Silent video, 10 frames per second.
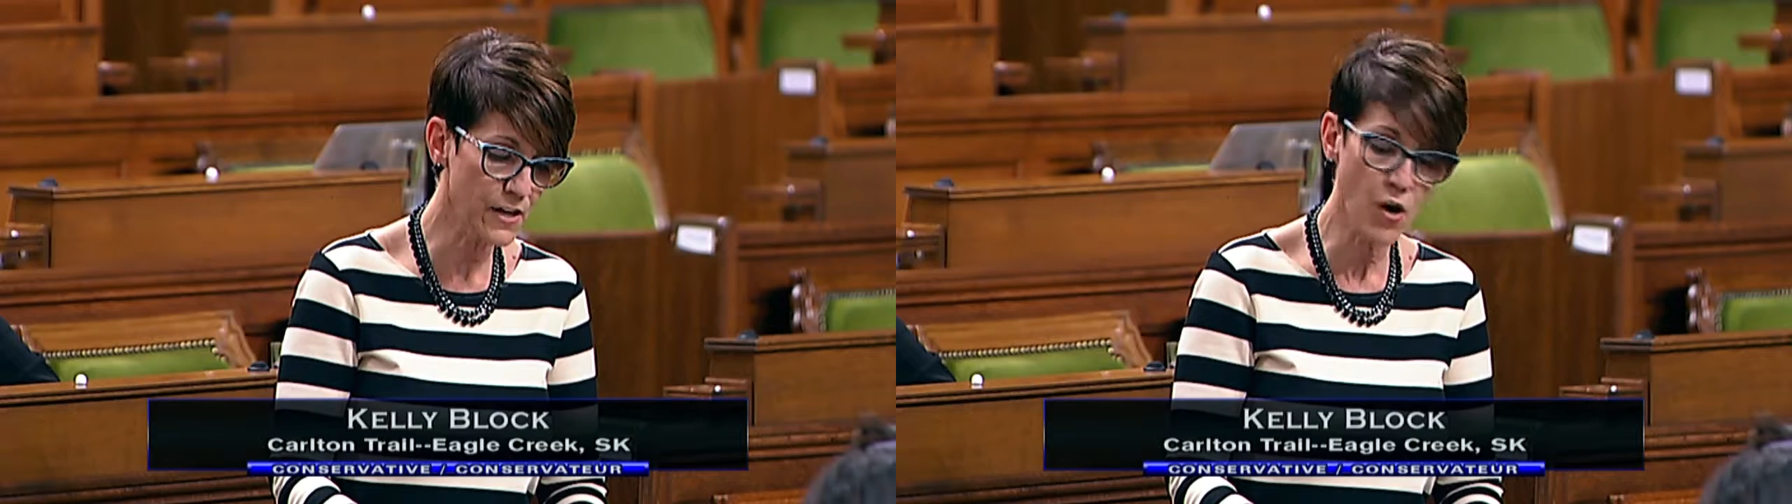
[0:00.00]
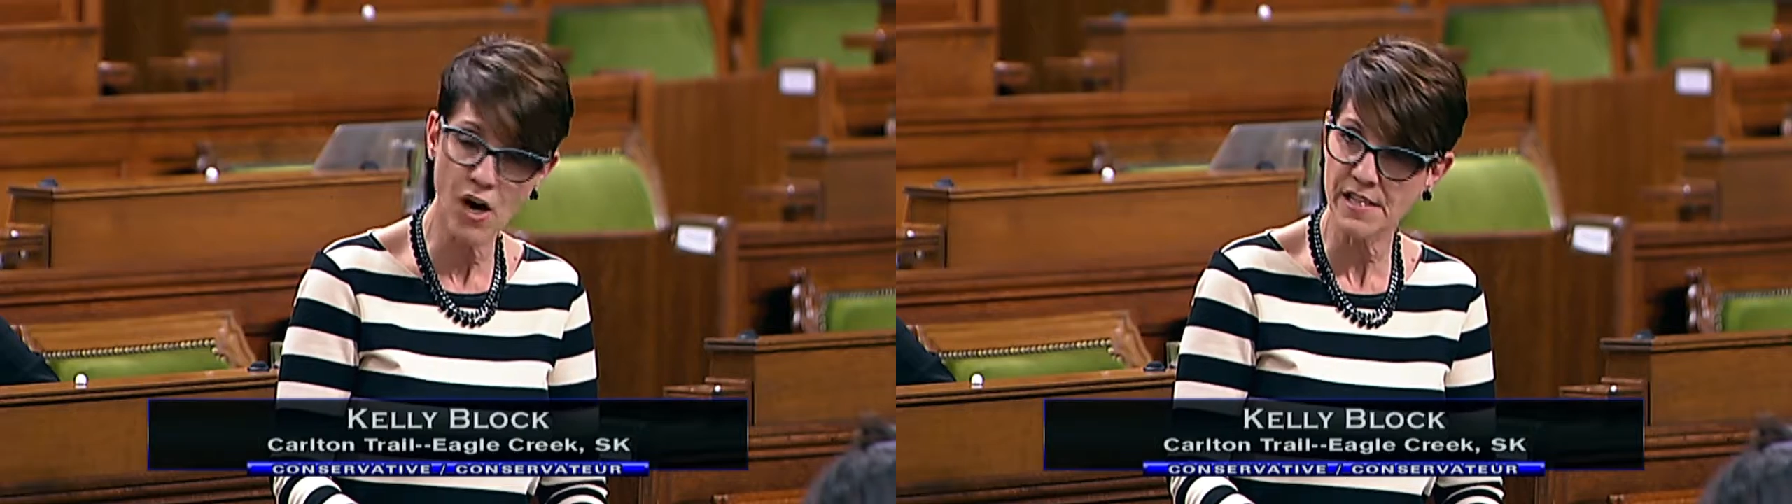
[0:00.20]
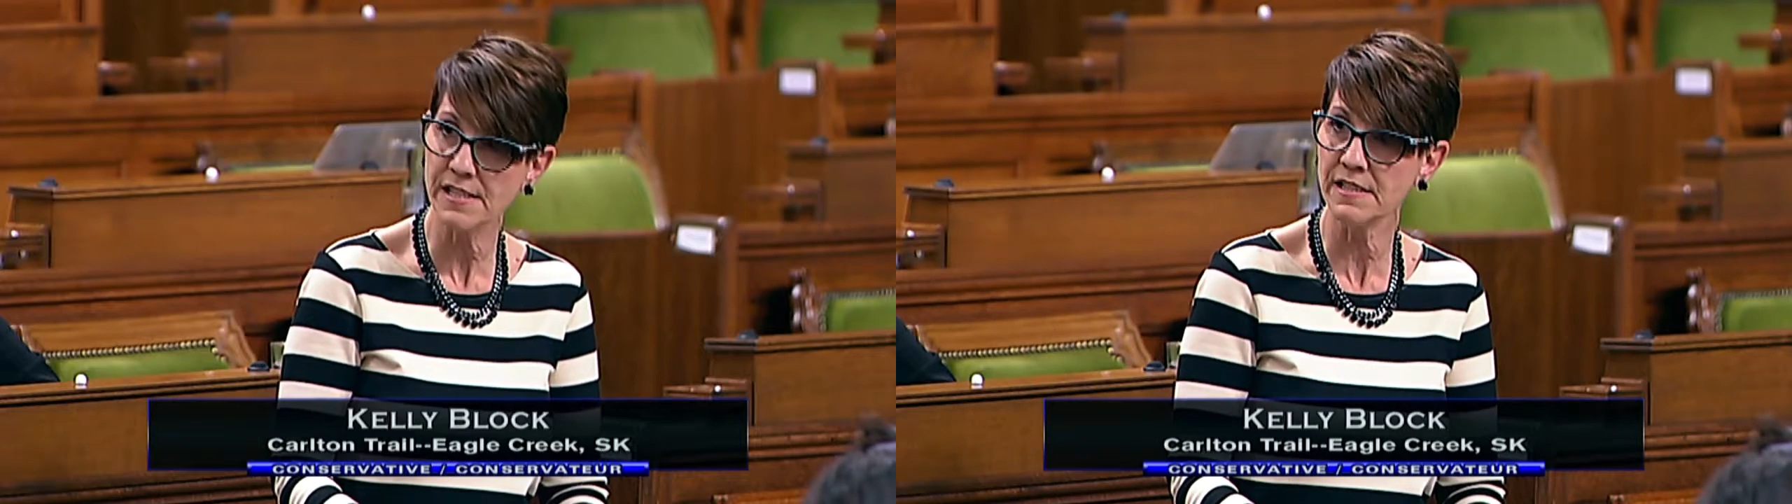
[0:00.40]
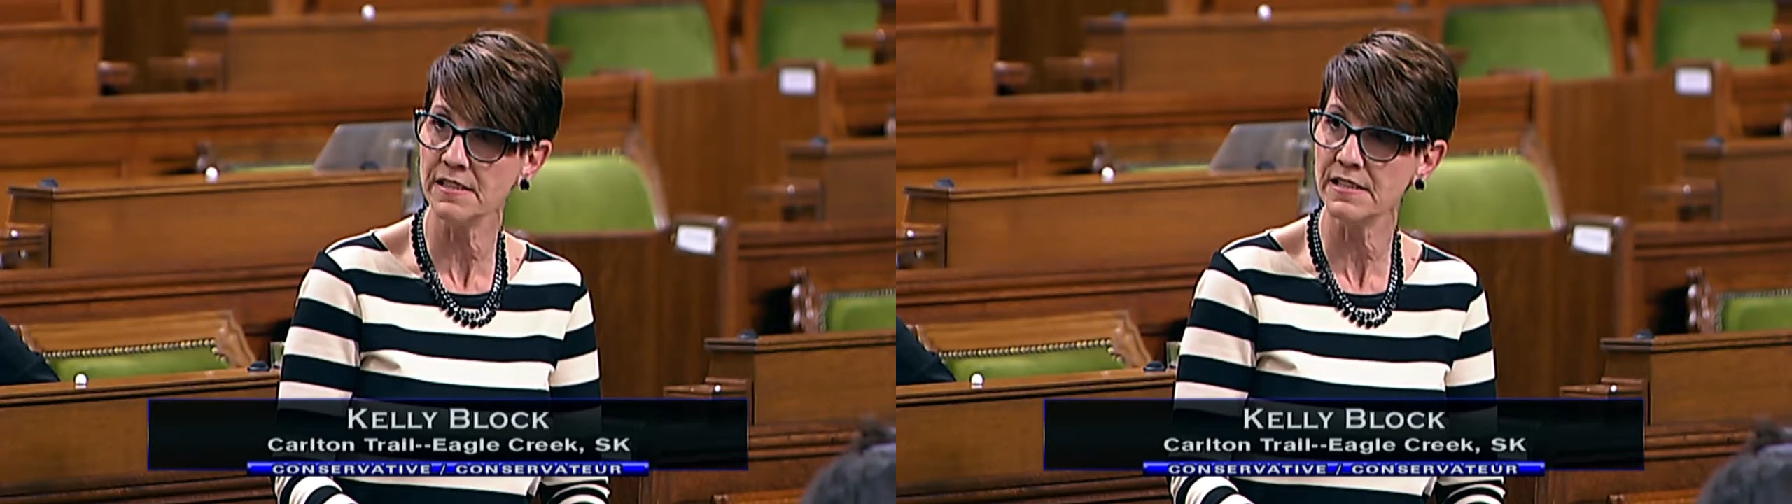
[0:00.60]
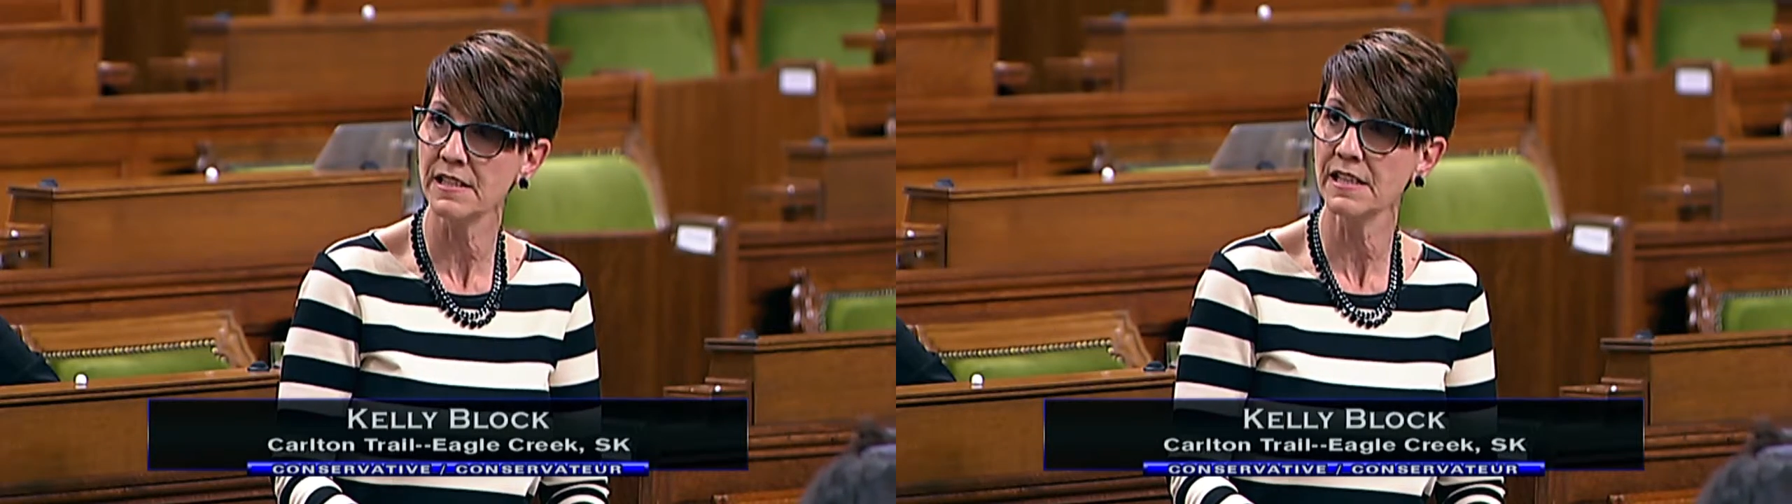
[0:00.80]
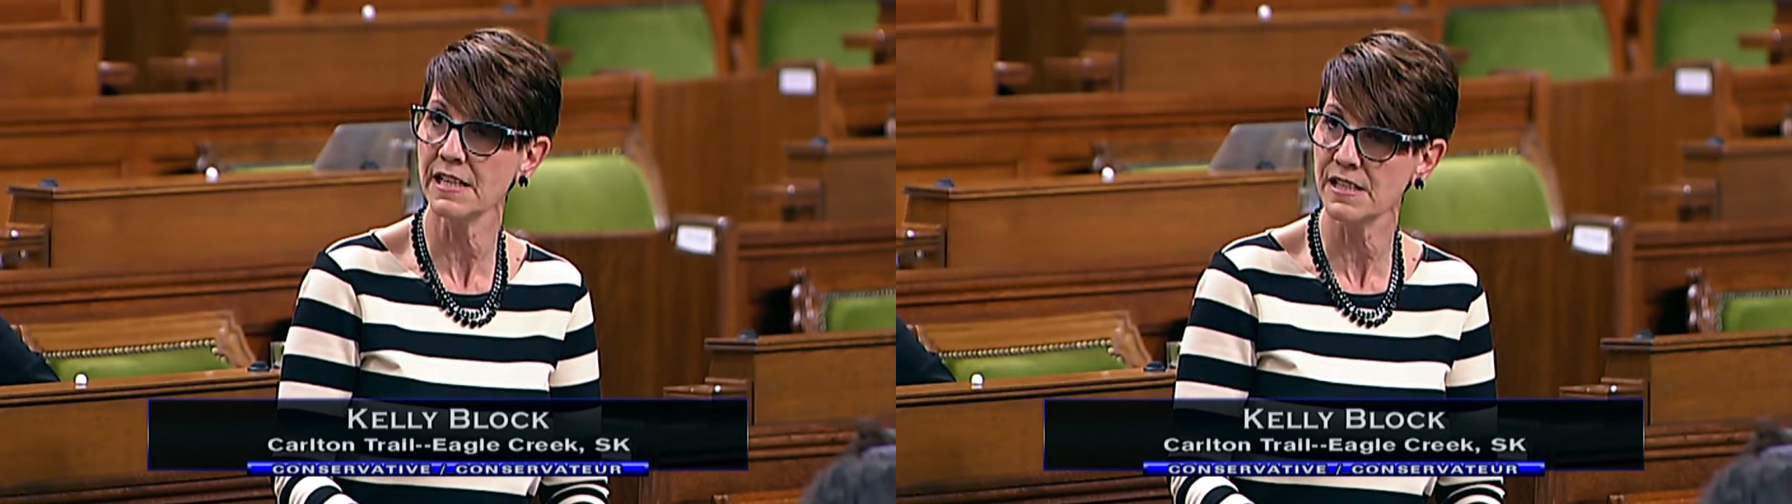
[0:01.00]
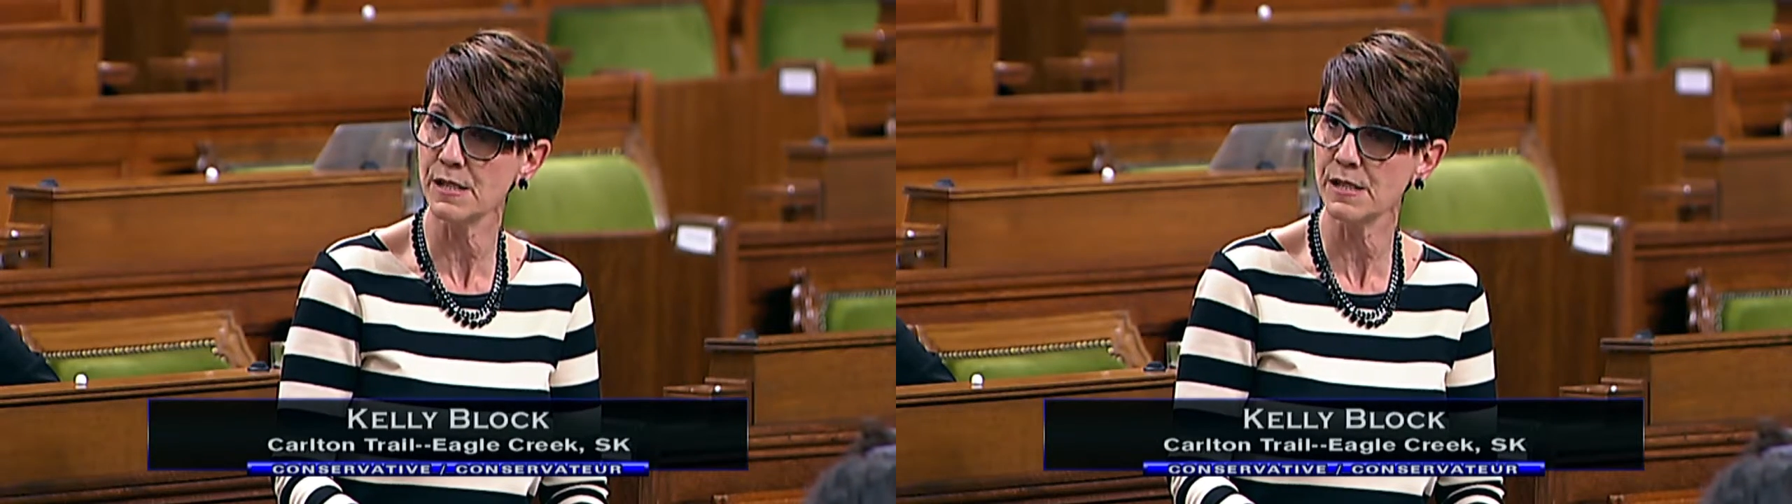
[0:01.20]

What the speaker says: a constant